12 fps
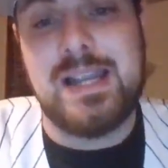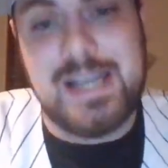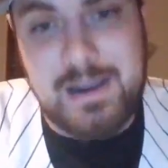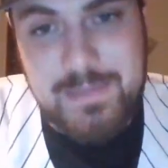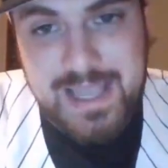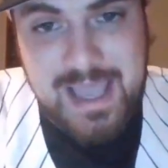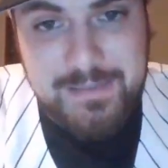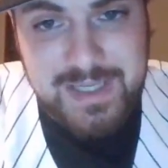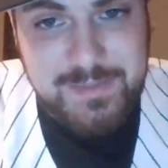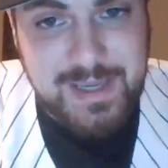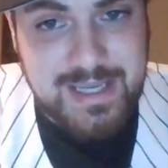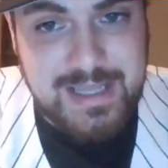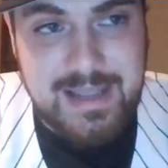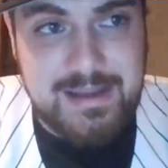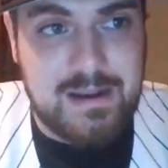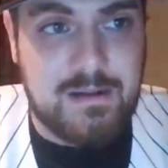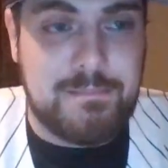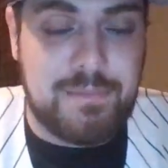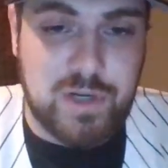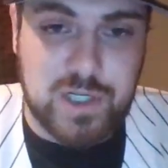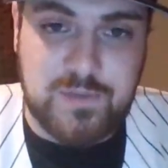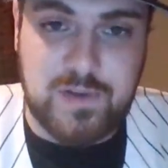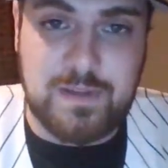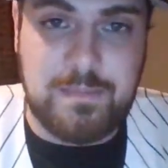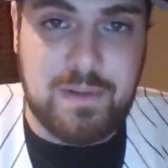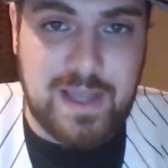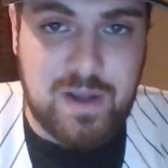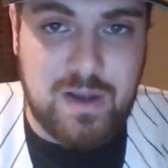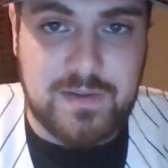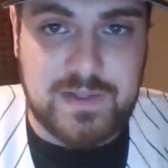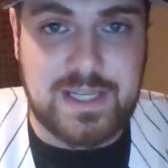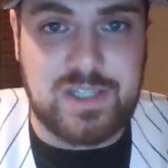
Now, Miami's making that push for the playoffs,